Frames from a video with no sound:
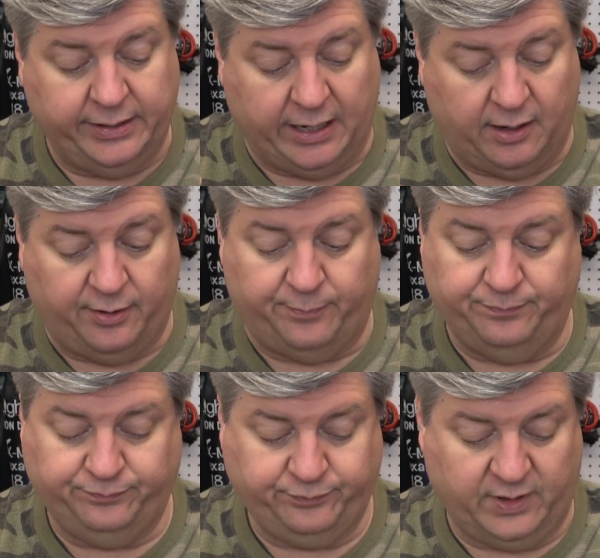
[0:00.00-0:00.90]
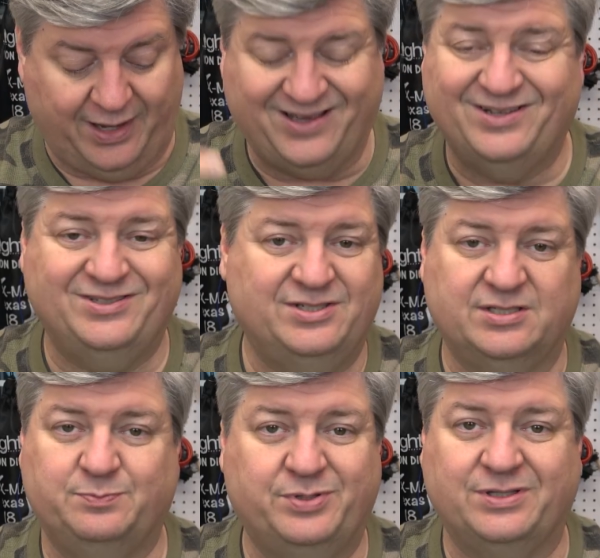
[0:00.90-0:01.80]
Now, I could
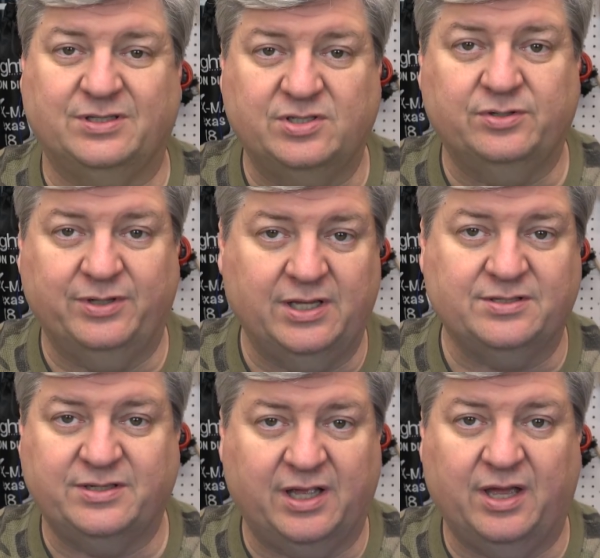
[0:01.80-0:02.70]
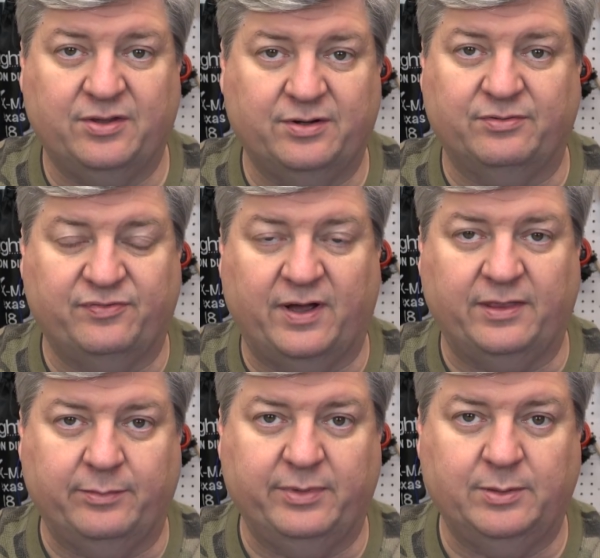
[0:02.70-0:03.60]
just put the two ends together and
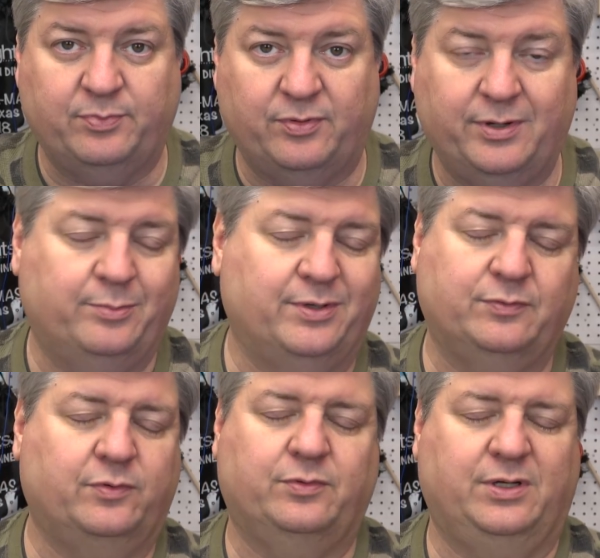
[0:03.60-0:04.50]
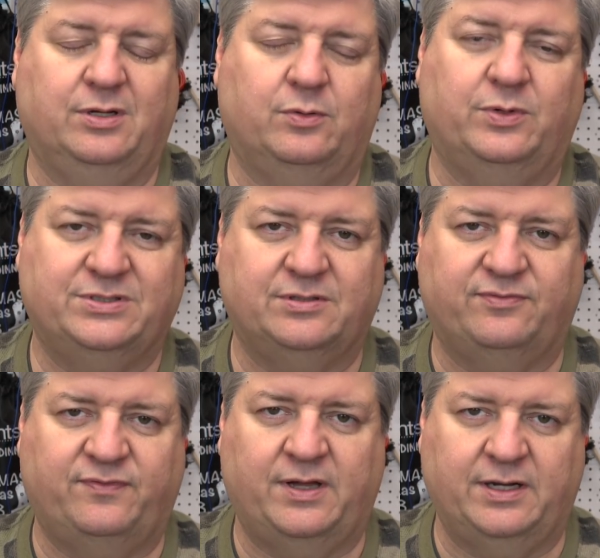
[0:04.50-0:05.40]
find the midpoint, but you know, what's the
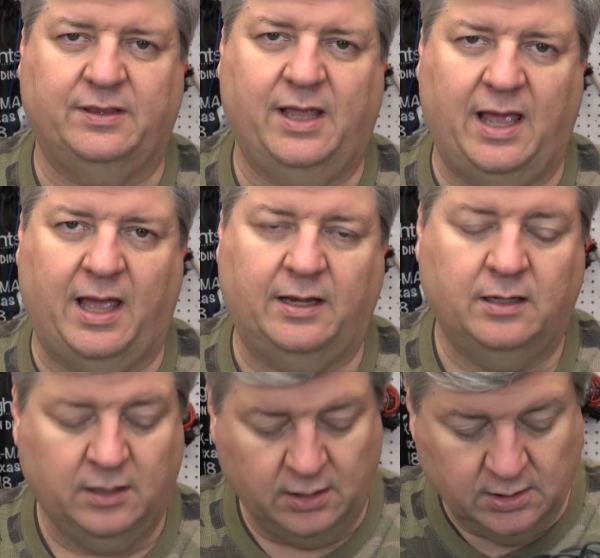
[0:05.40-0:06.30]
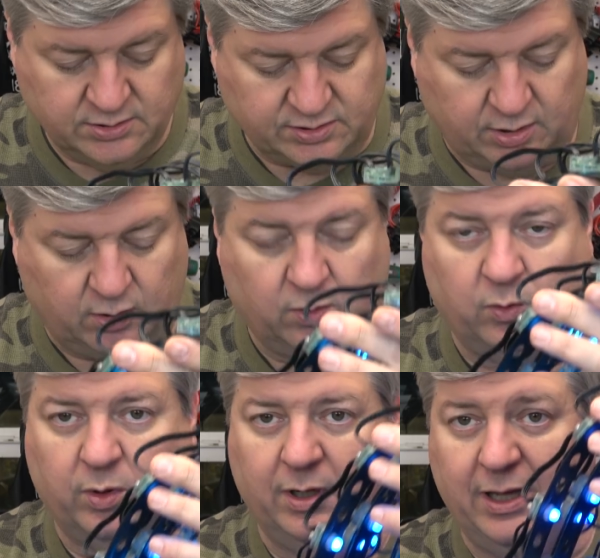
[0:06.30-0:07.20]
fun in that? So
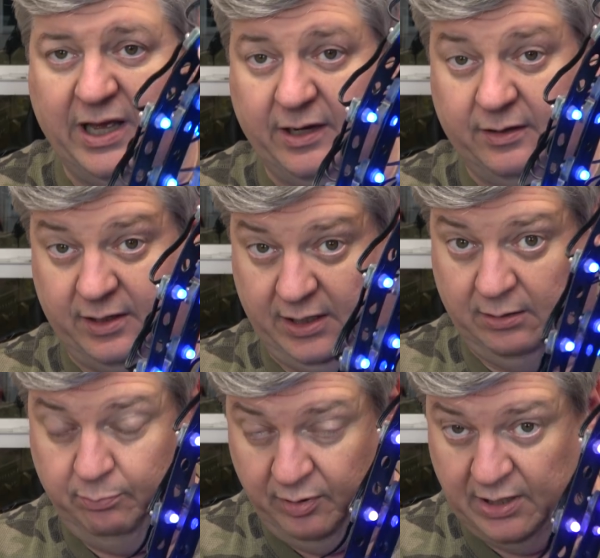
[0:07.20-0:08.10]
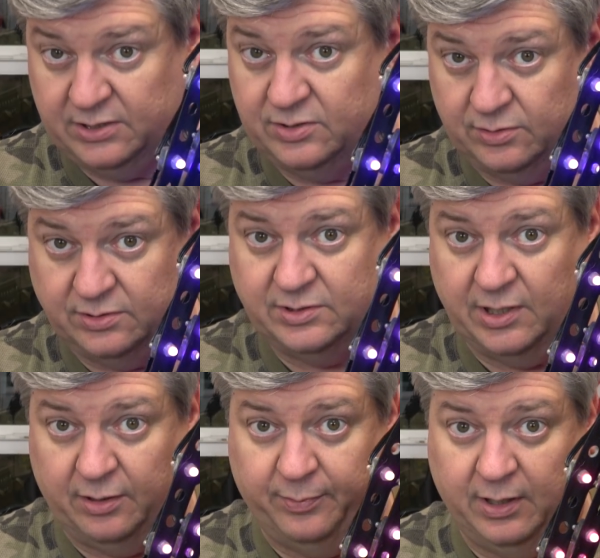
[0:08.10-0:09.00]
we'll let the pixels
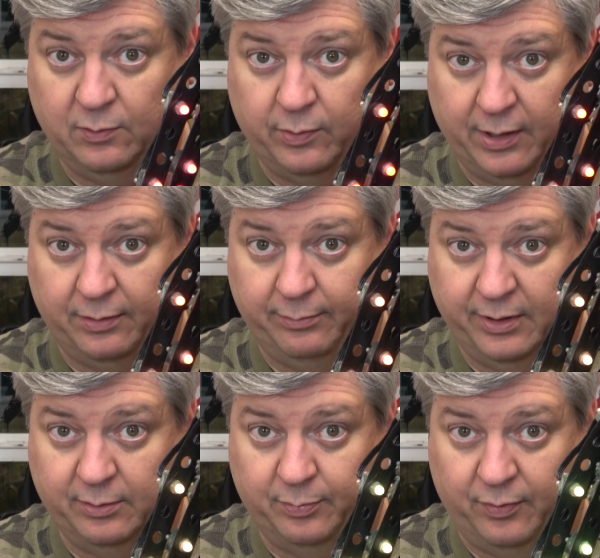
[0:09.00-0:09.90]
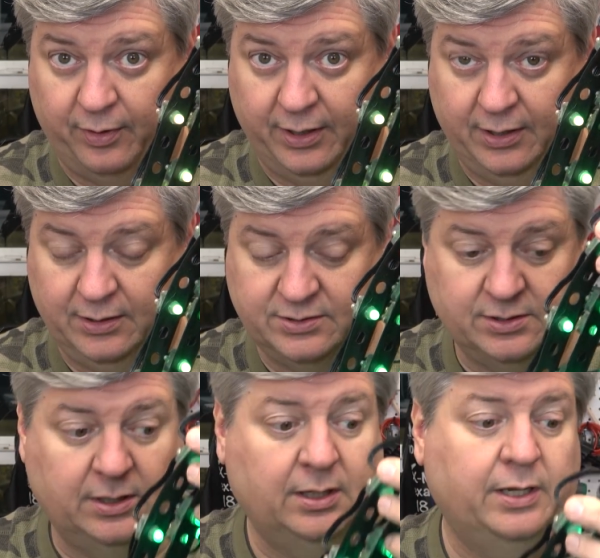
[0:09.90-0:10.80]
tell me where the middle point is.
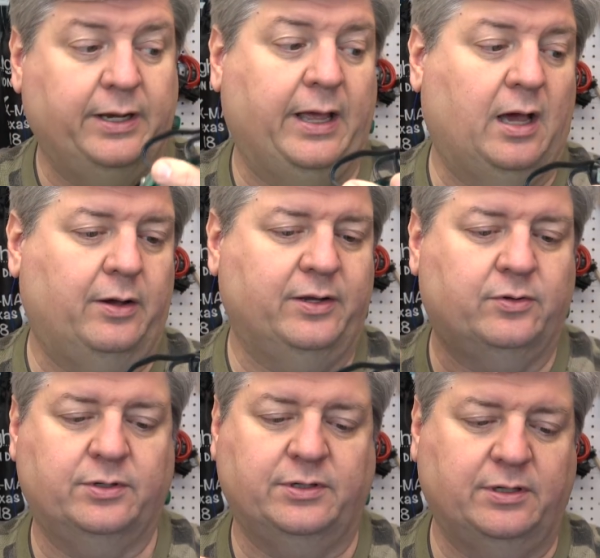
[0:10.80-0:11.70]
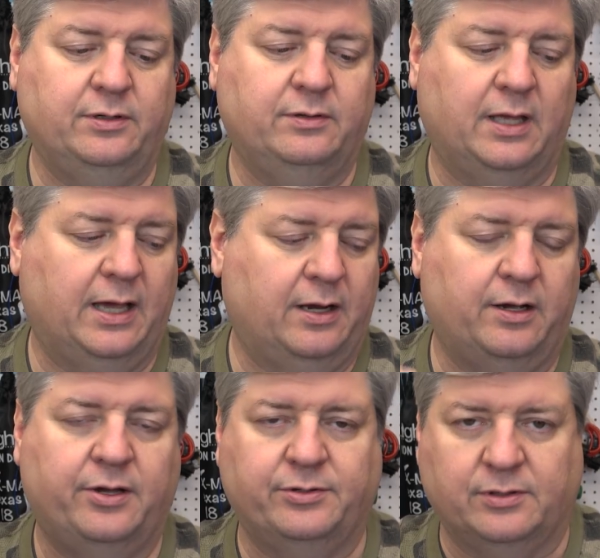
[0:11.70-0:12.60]
Now, in order to do that,
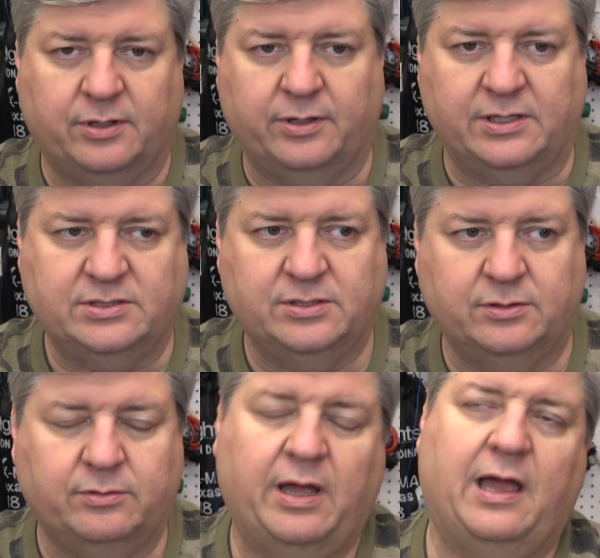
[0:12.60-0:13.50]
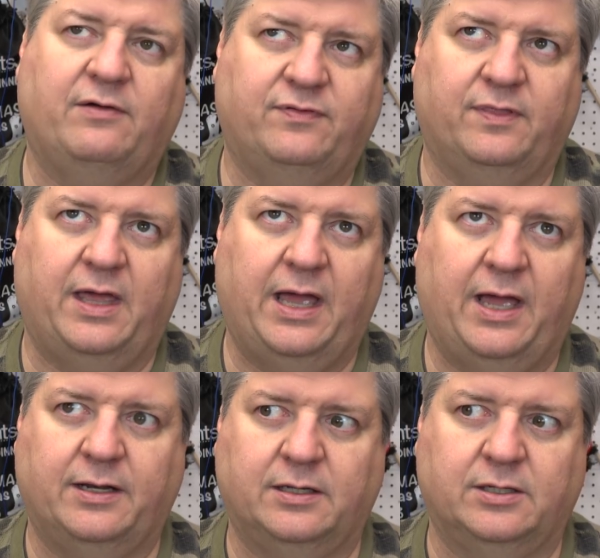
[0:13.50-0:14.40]
132, half of
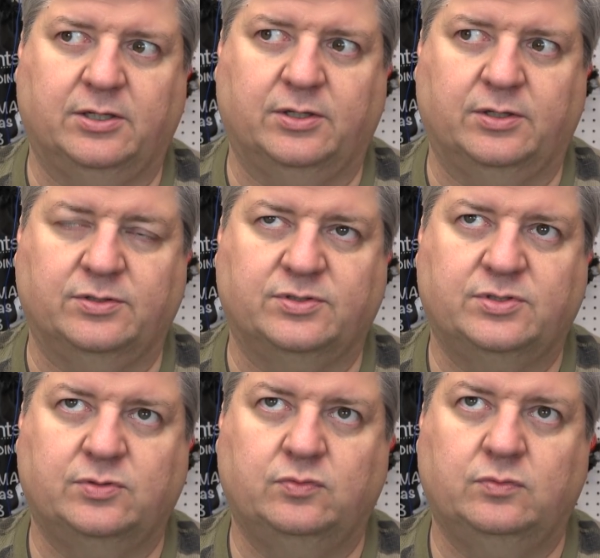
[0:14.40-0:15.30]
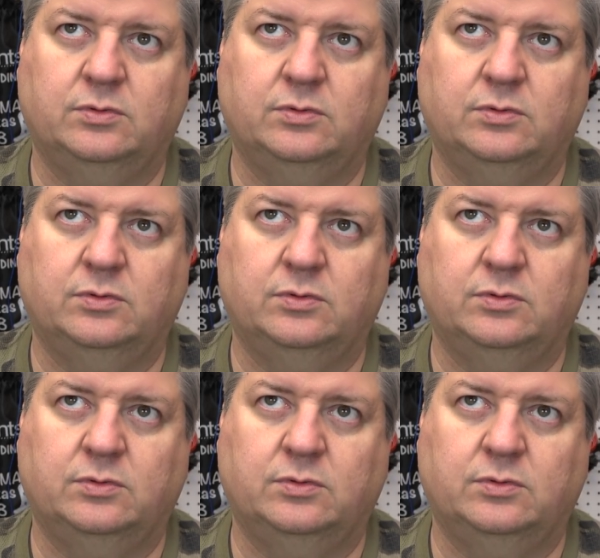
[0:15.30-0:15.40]
that is 132.